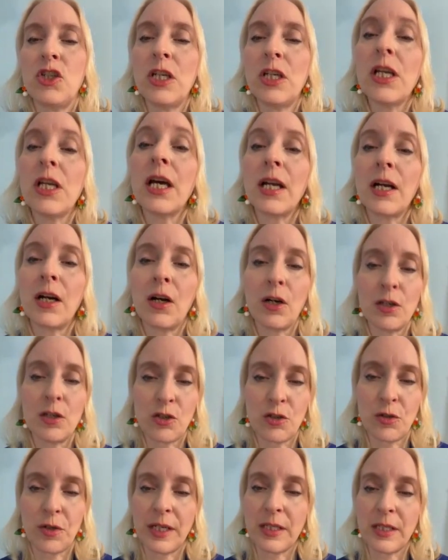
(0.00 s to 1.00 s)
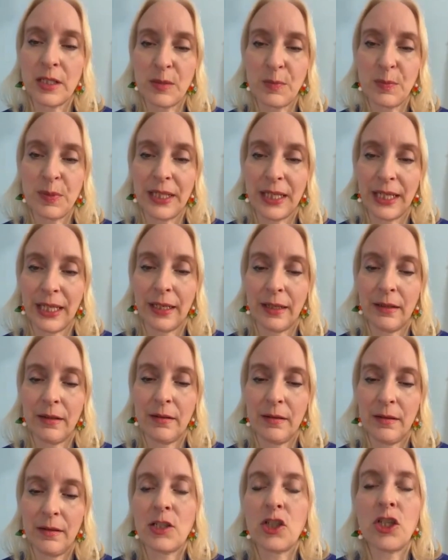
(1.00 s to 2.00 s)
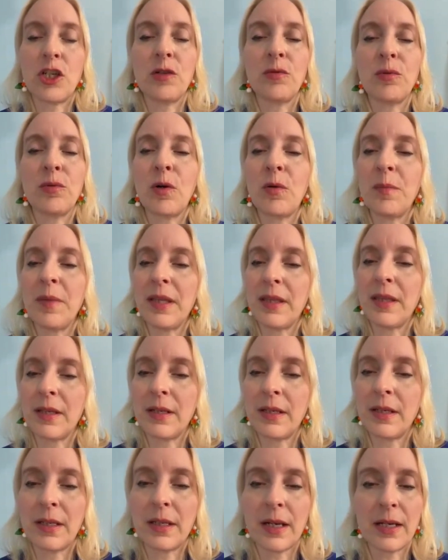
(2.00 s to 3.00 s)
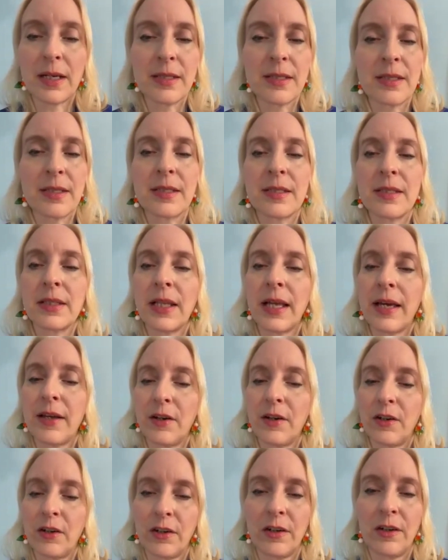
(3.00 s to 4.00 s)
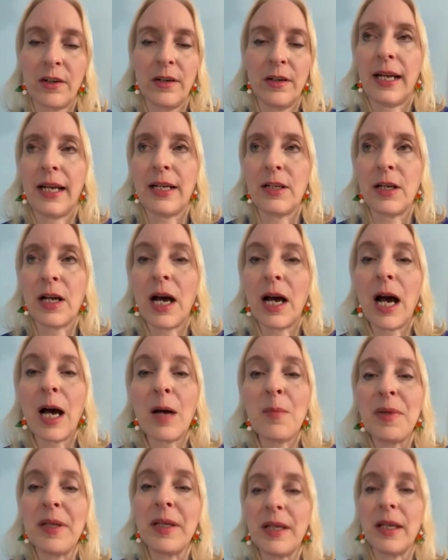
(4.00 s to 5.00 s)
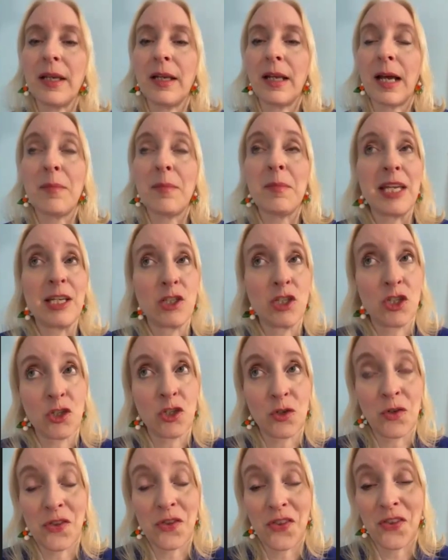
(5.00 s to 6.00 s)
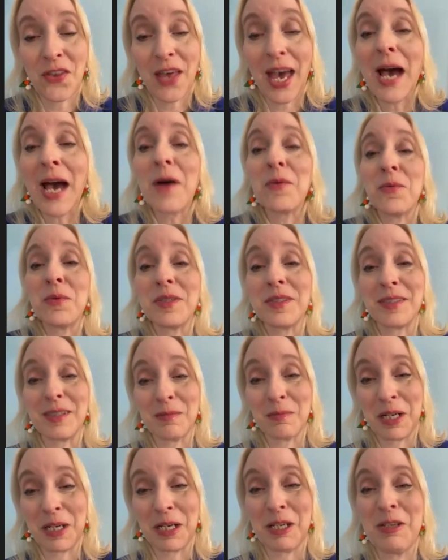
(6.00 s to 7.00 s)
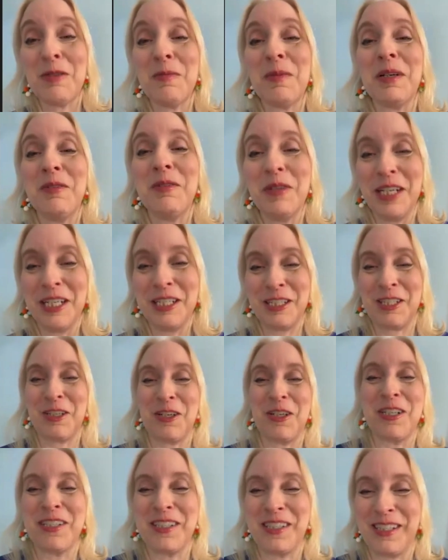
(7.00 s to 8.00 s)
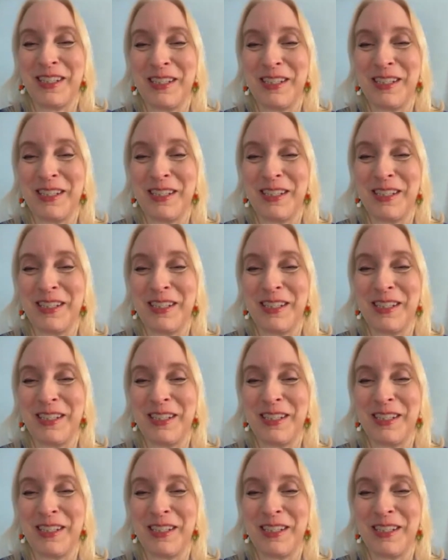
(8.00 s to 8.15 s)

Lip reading: she got a heart transplant and she wrote me the nicest letter, and I copied it and I made sure that was in my human resource